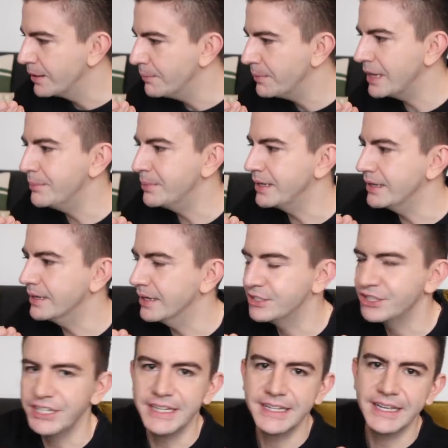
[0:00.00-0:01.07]
Maybe a
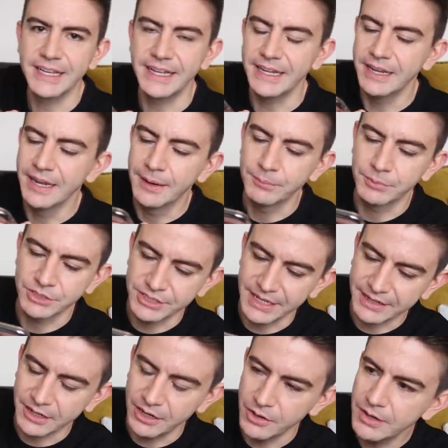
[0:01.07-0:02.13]
cheeky
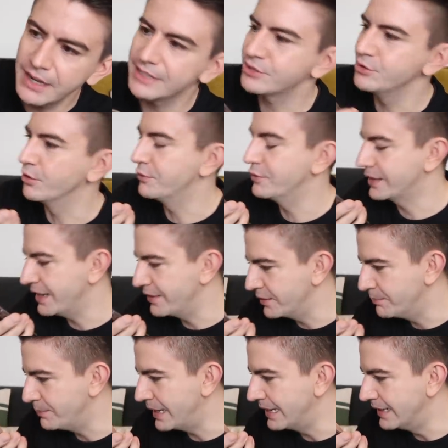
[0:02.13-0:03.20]
Prosecco. Let's not forget
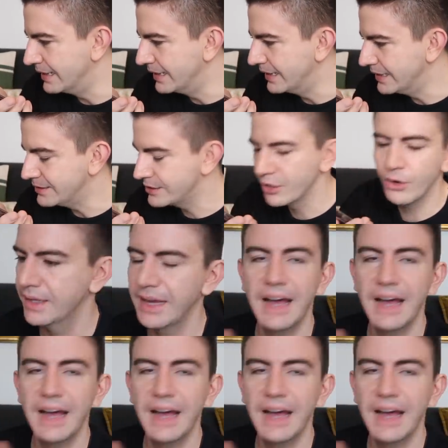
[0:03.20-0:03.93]
the Baileys.